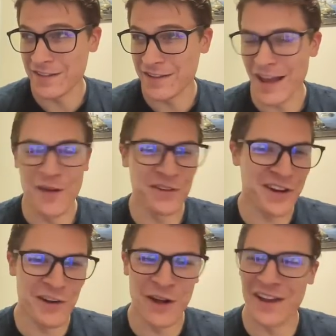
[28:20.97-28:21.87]
So I was
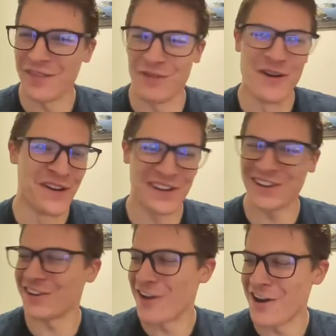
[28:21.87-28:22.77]
trying to throw in
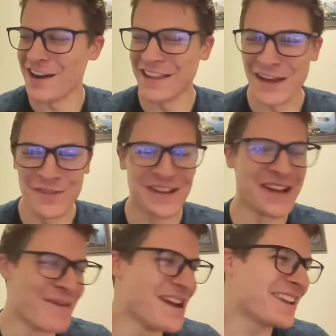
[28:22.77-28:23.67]
schlong in there for
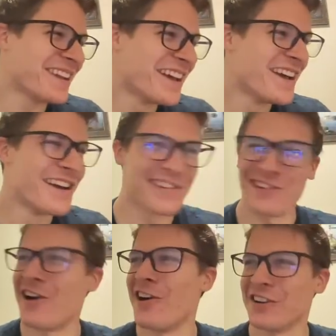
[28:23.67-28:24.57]
some reason.
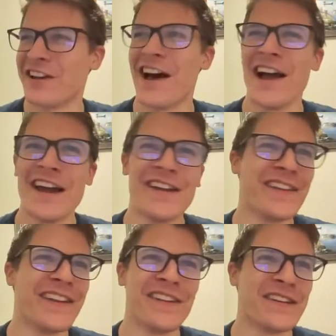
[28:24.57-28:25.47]
Schlong tide.
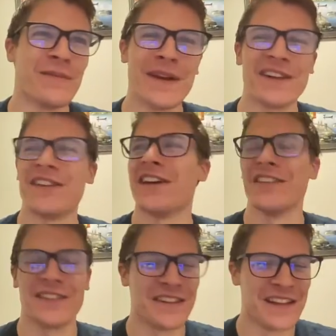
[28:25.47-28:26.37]
That doesn't even make
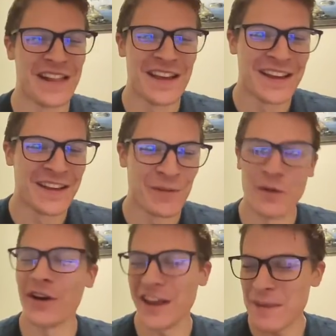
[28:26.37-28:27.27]
sense.
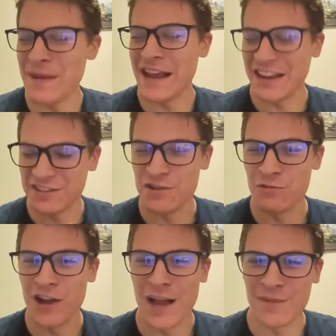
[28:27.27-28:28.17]
We're keeping it at
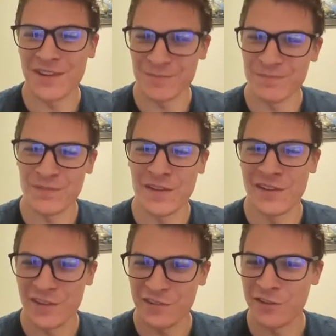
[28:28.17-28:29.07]
2 rhymes.
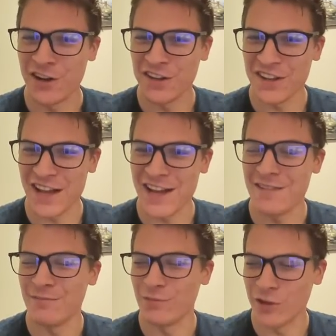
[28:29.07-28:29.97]
Strong
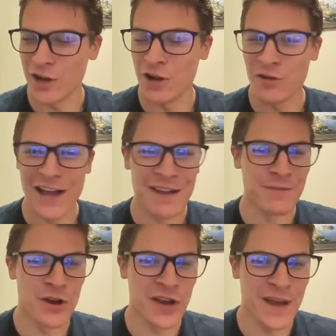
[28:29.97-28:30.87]
side, long ride.
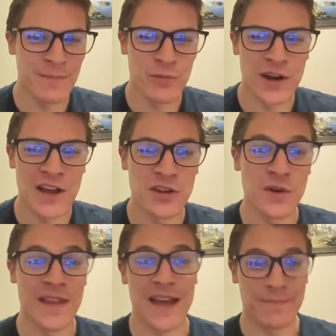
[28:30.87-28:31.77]
Okay? We're not
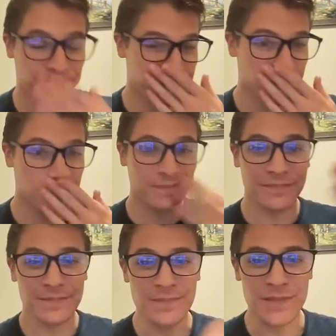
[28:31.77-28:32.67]
doing that.
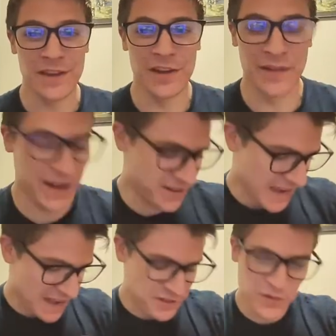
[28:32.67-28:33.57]
You can get a
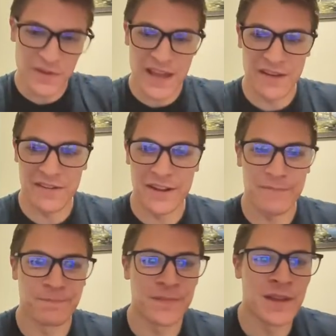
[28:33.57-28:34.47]
tattoo of that
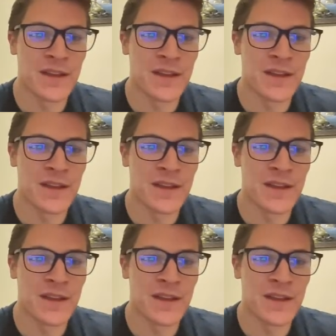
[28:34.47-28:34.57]
shit.